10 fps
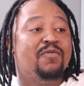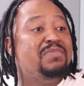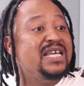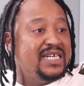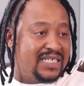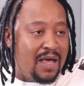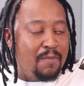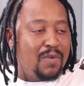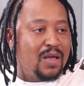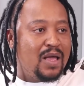
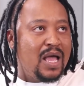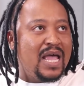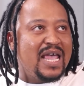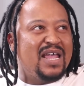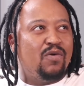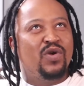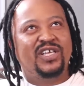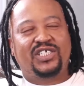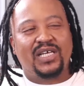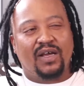medium, we
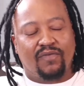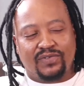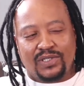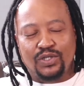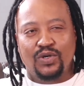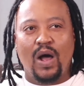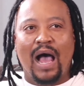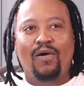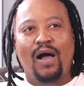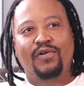shift. You know,
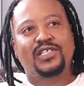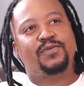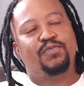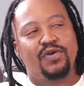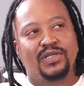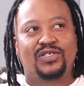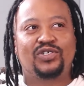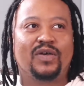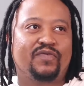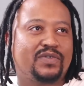our spirits
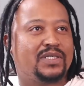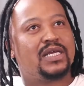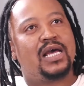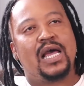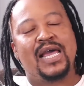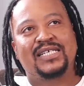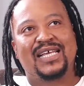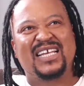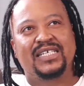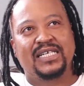shift and
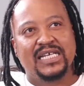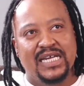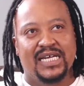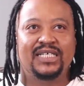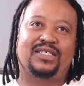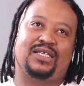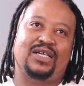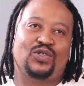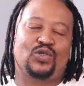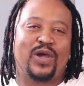need
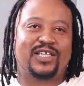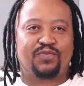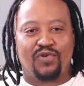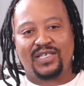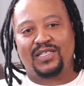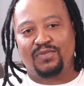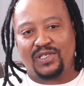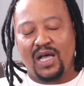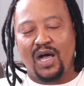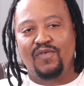to express
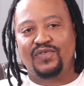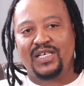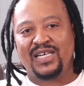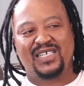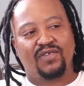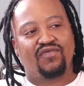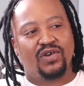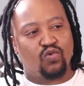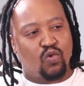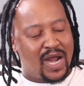themselves in a
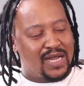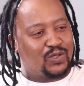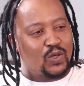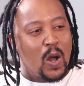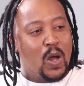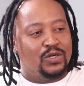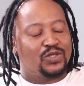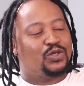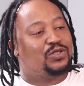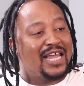different way. So
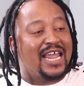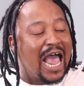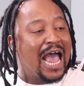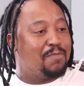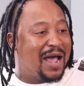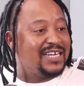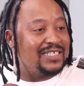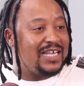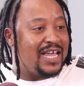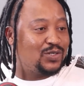today I
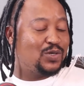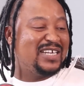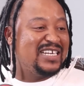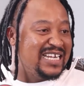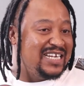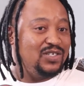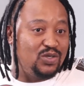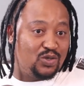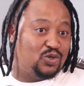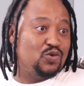might actually need
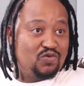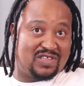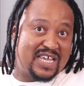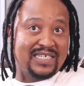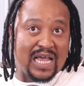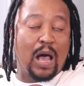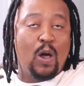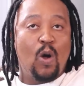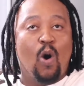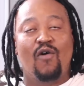to do theater
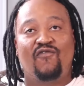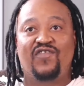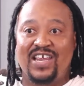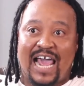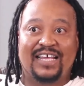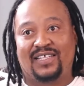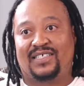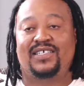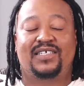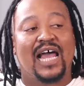or feel like
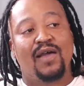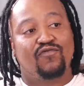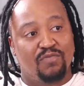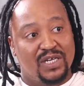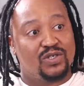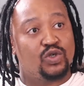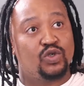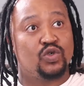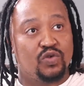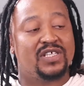this is time for me to
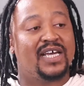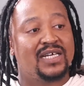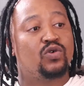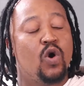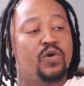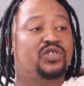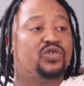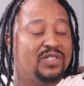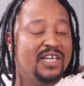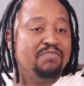do theater and go
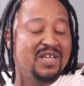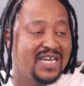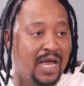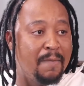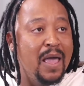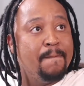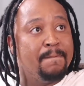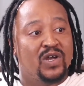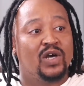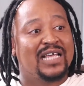into that medium
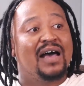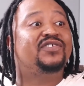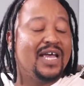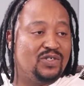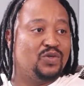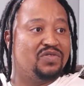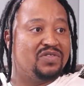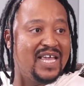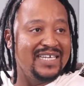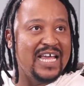because after I do
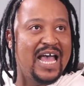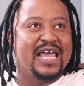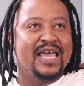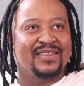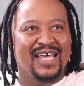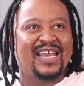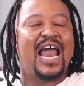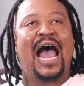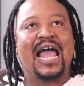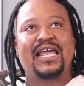theater, then
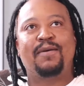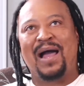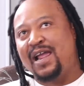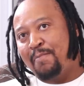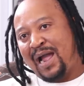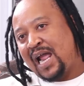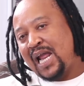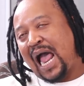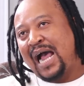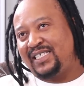my
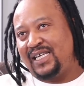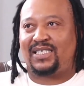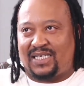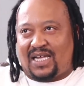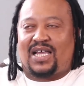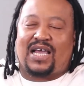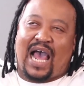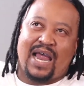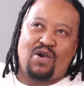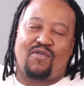artistic
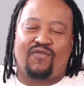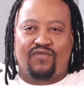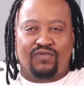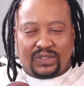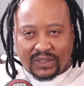kind of